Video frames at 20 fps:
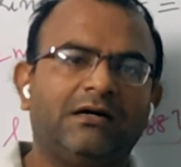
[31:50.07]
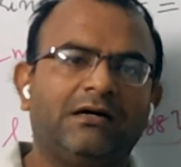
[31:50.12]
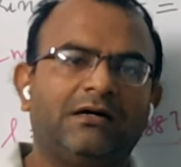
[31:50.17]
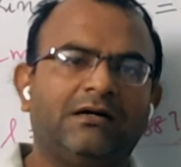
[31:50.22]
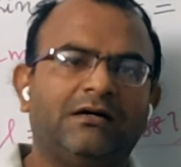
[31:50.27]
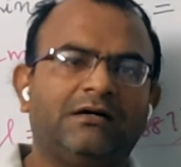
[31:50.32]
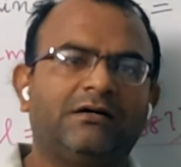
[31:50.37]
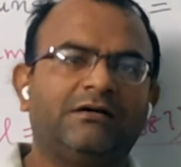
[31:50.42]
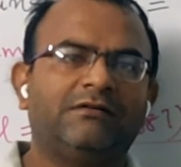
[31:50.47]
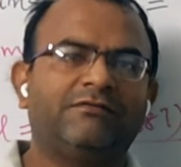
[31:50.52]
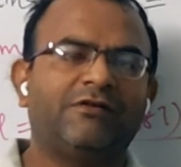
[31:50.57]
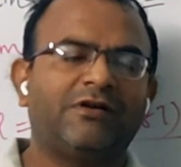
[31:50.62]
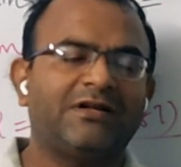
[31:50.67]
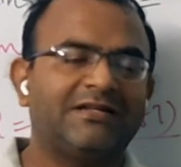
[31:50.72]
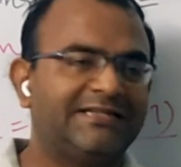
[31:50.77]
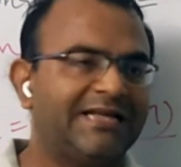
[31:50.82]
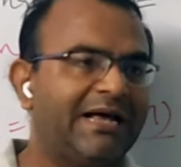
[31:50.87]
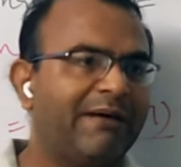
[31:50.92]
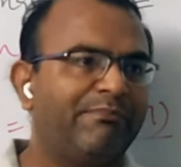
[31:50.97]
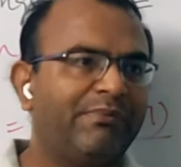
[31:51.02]
For
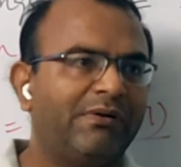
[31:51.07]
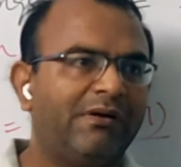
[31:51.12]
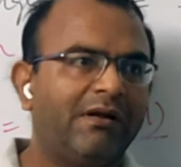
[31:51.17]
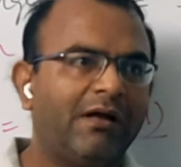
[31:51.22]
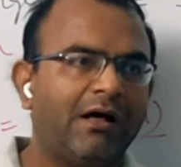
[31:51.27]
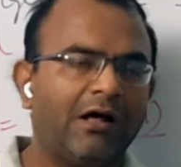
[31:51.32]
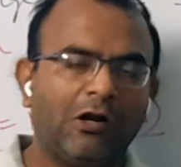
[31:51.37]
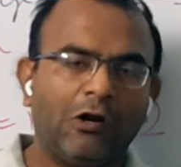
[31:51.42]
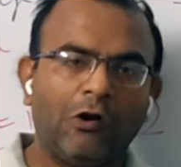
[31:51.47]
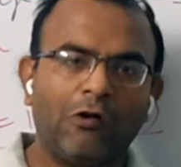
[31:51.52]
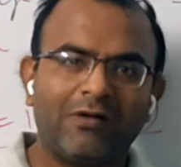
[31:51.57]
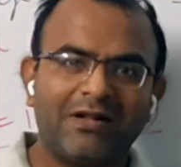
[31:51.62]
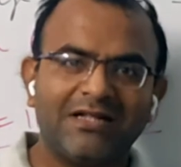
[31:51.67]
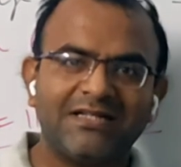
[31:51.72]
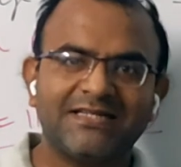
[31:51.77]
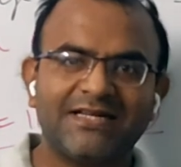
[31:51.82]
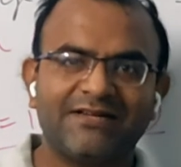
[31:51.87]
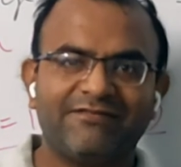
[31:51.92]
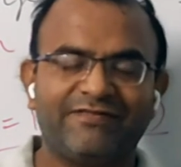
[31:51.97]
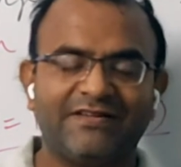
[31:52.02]
example,
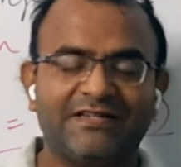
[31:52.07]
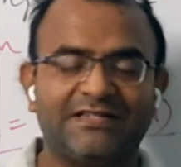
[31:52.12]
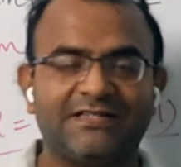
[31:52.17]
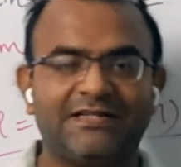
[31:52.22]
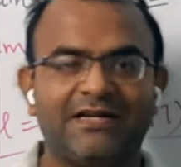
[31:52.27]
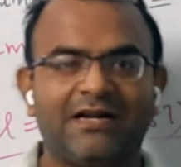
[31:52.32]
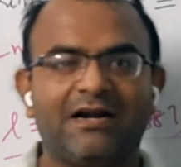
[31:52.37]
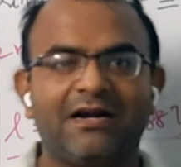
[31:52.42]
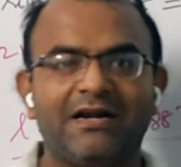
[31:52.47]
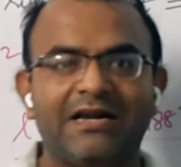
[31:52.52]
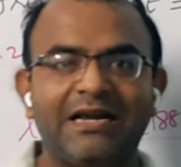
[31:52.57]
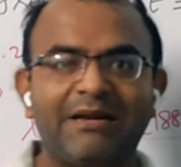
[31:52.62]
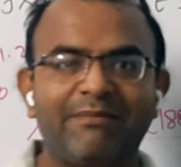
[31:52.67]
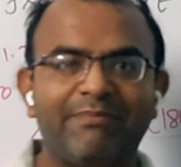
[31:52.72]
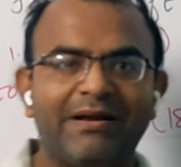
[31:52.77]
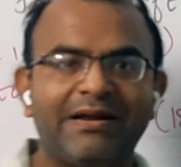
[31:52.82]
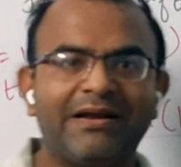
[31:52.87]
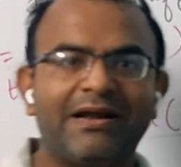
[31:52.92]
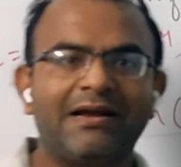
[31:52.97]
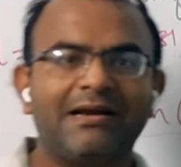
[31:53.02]
Lorentz and Fitzgerald
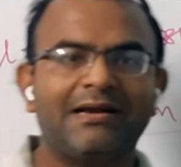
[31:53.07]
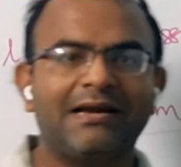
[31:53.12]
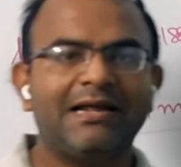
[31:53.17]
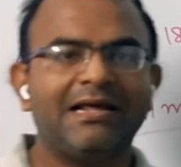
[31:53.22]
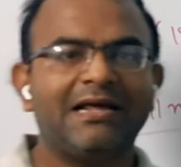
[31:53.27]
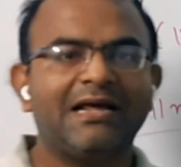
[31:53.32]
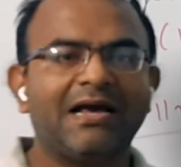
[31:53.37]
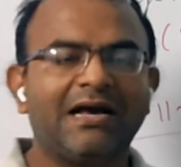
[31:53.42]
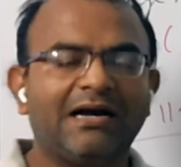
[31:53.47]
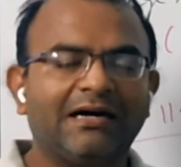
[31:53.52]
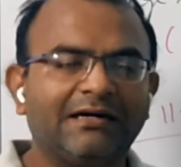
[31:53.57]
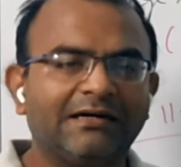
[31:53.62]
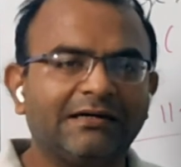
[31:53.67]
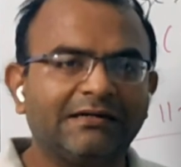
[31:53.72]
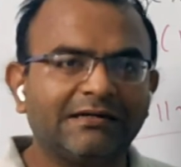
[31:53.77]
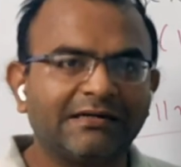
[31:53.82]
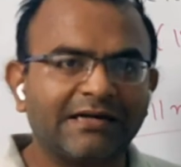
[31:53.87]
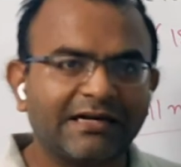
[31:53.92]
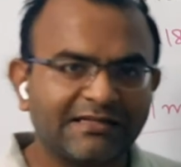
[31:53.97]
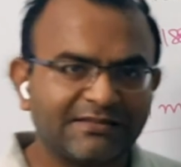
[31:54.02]
independently
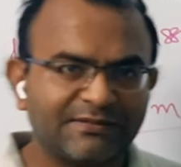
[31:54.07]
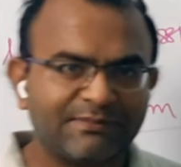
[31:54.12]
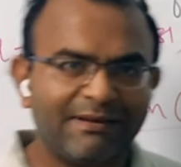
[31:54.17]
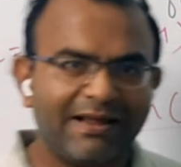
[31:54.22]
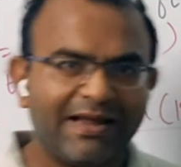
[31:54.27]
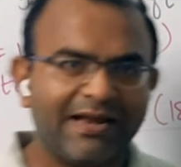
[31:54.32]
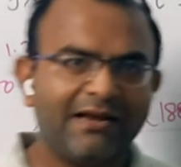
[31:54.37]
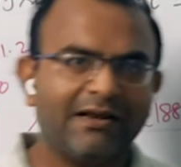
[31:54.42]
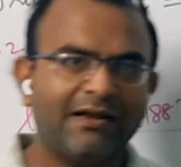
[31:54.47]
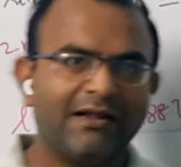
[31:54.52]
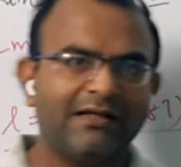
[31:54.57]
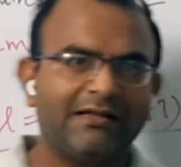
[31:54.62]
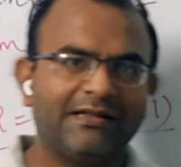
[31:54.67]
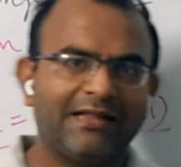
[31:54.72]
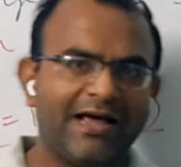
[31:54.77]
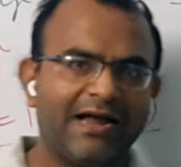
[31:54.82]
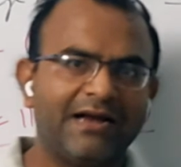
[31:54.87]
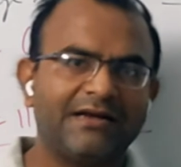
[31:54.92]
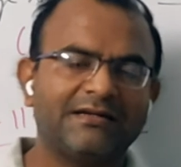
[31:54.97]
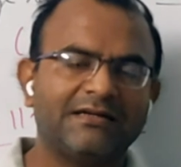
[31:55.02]
explained
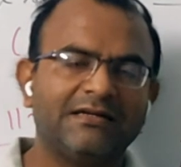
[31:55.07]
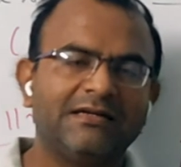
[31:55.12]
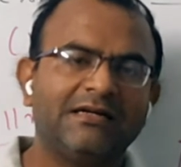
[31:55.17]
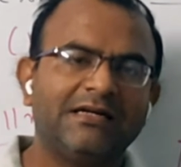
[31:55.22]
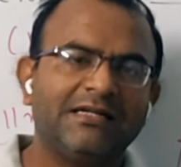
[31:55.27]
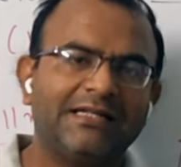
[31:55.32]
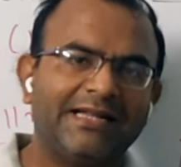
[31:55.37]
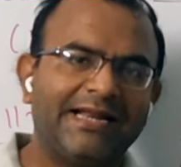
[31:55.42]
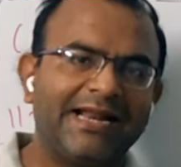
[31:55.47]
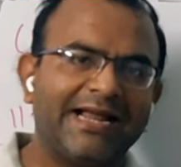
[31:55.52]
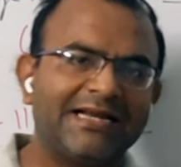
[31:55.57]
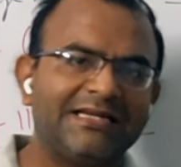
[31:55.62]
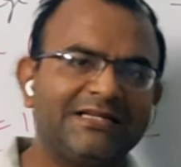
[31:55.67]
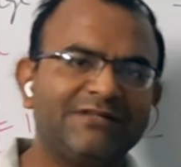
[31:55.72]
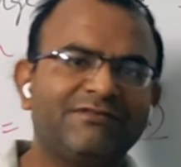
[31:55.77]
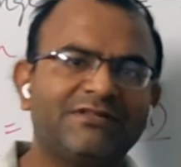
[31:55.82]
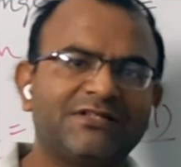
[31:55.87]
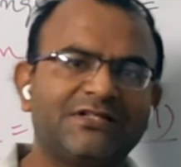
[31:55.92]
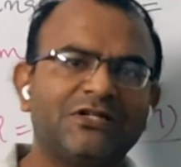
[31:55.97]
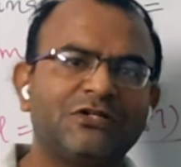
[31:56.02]
that the
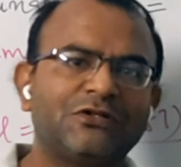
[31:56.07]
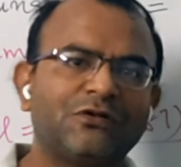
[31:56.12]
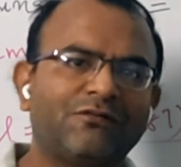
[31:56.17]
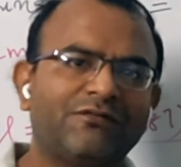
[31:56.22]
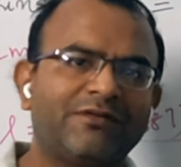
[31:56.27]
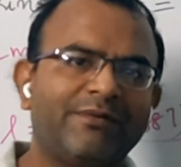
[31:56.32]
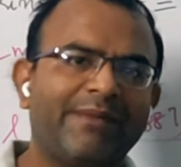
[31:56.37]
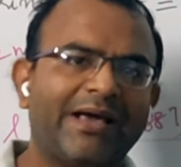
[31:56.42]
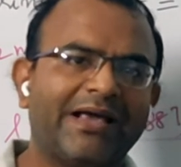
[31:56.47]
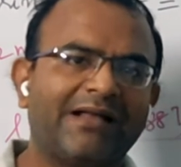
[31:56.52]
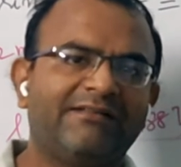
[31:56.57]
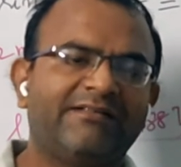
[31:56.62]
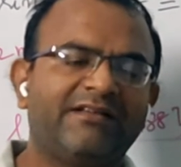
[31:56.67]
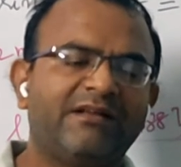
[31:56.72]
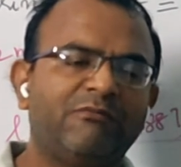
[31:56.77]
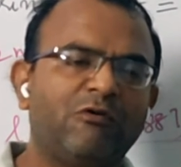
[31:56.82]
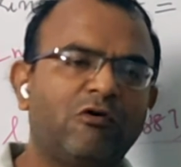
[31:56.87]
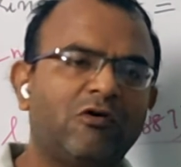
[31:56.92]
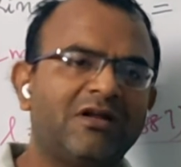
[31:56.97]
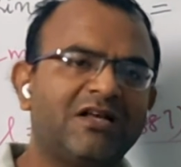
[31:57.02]
negative result of the
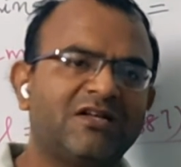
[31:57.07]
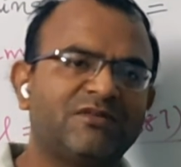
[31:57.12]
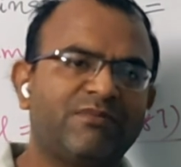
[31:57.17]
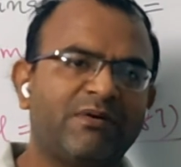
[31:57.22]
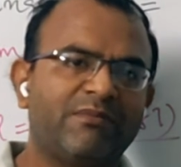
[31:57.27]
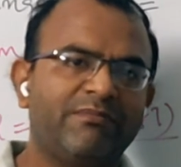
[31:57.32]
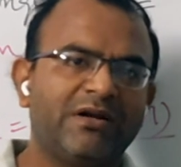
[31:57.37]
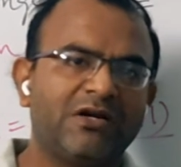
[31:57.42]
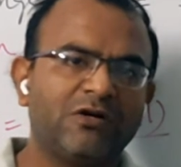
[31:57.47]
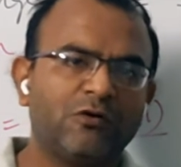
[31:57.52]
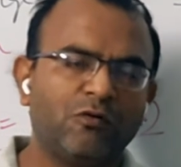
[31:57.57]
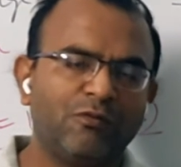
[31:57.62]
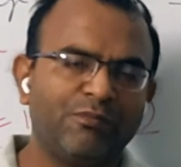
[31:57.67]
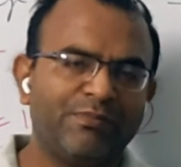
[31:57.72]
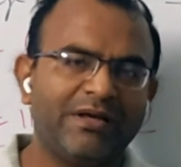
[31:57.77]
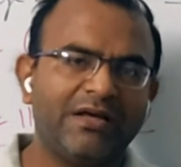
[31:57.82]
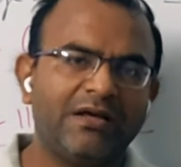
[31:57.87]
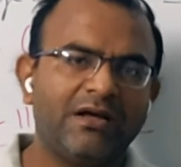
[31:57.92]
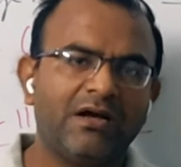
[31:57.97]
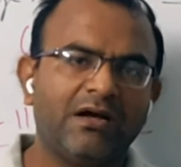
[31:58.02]
Michelson-Morley experiment could
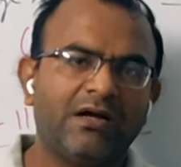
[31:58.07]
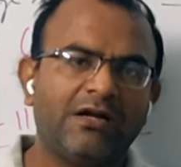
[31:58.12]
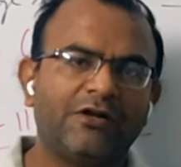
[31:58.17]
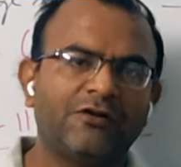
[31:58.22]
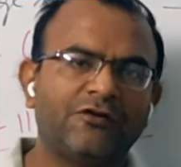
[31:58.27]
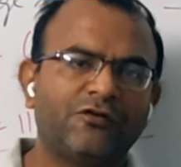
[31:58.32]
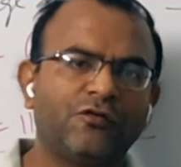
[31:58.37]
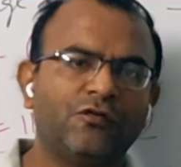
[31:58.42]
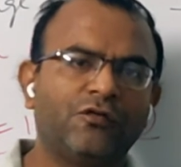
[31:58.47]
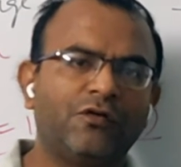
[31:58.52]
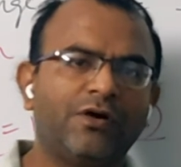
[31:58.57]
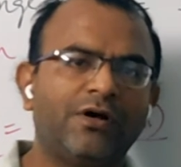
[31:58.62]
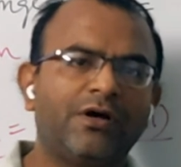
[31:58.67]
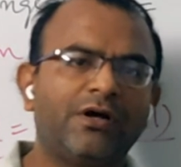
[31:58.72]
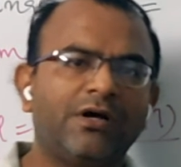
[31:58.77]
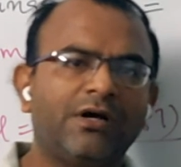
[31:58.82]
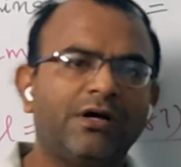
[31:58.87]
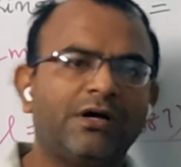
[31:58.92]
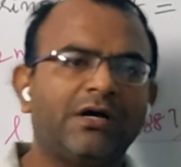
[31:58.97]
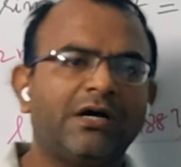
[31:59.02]
be understood
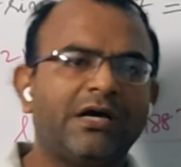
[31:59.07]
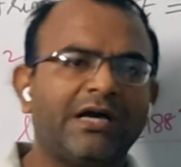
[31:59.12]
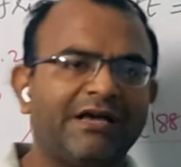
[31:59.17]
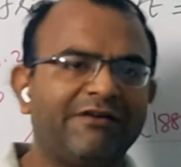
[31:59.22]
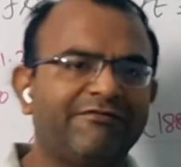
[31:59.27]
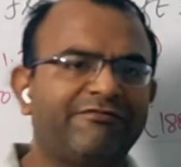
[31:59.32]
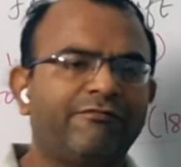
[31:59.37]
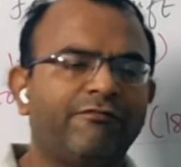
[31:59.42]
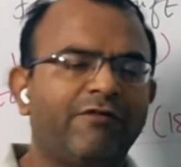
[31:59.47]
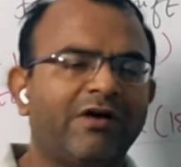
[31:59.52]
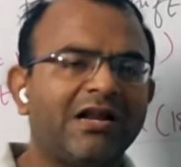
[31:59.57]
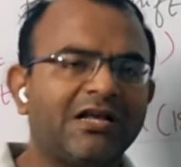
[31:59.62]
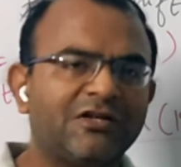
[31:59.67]
if one